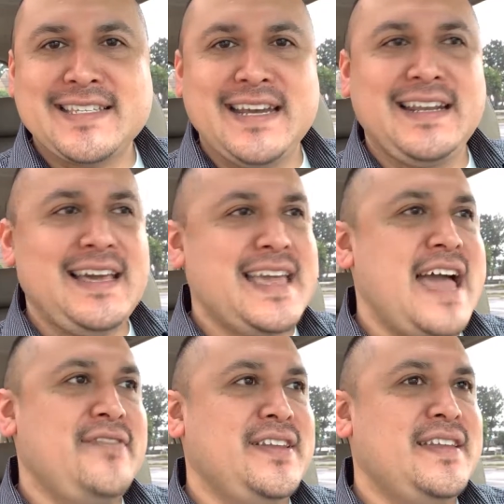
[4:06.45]
It's kind of like
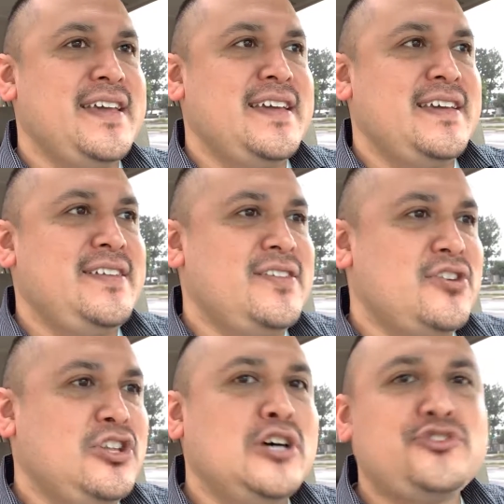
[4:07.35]
having, you know know,
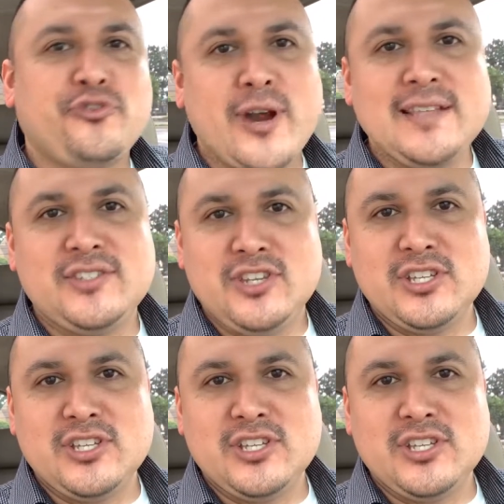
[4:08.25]
close friends,